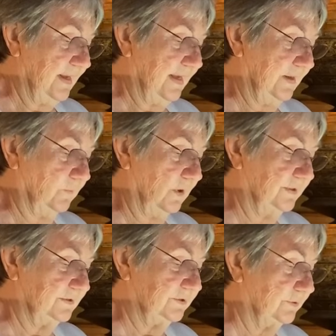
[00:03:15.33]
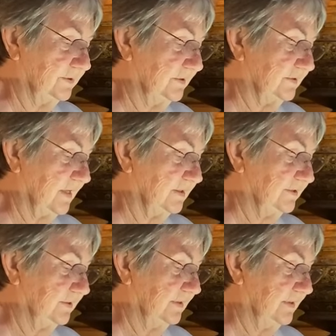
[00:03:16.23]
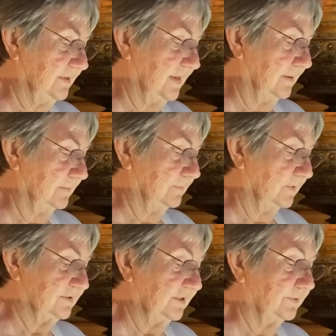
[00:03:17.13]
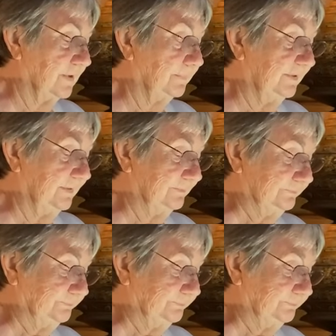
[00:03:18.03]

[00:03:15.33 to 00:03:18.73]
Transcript: And what is your discussion that was interrupted?